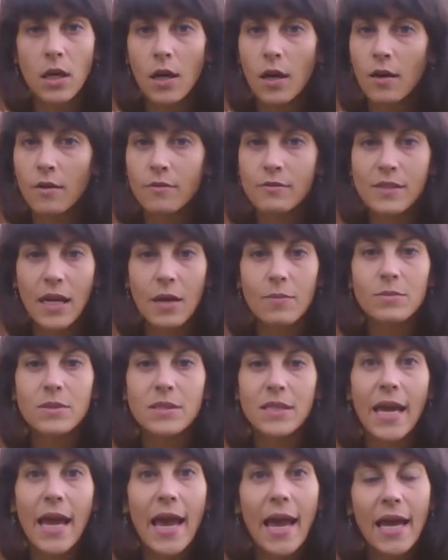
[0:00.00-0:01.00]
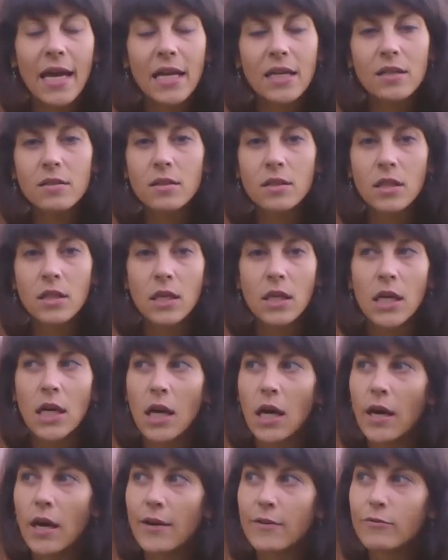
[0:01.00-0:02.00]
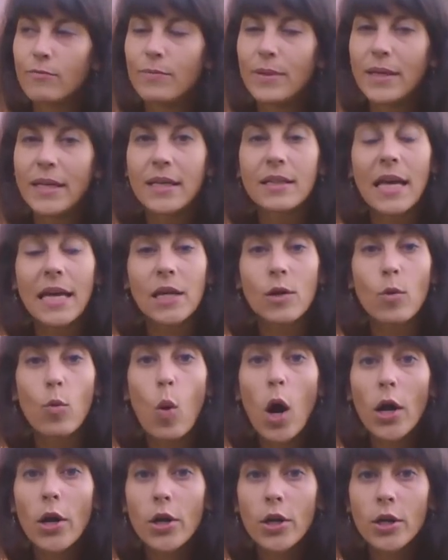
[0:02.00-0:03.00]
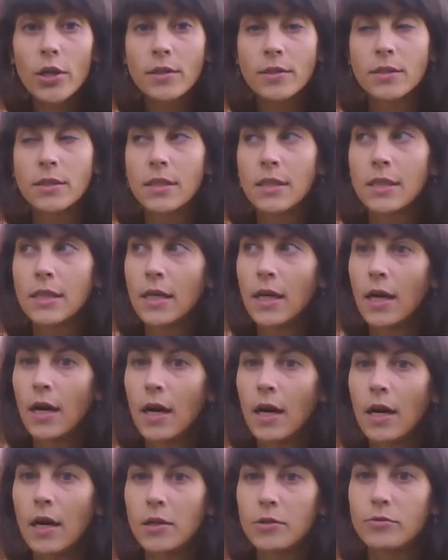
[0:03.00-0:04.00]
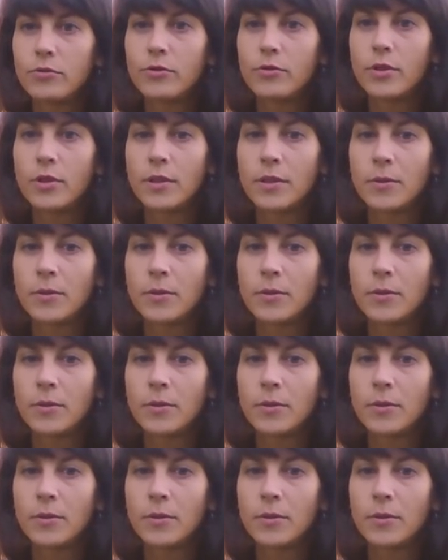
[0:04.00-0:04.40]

of the empty hand, of being like water, of